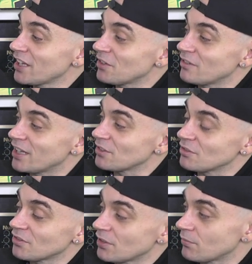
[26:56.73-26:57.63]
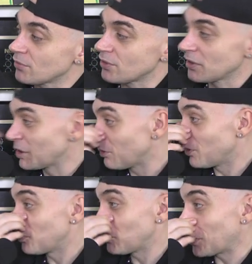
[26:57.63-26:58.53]
you like all that sort of stuff? Was it
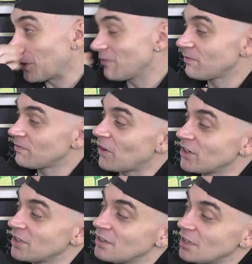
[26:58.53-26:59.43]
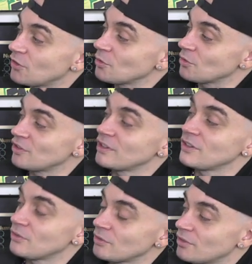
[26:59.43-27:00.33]
you know finding and sourcing
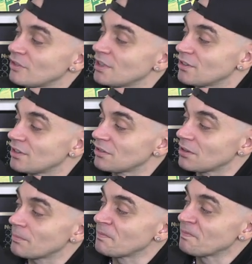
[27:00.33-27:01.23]
those sorts of things at the time?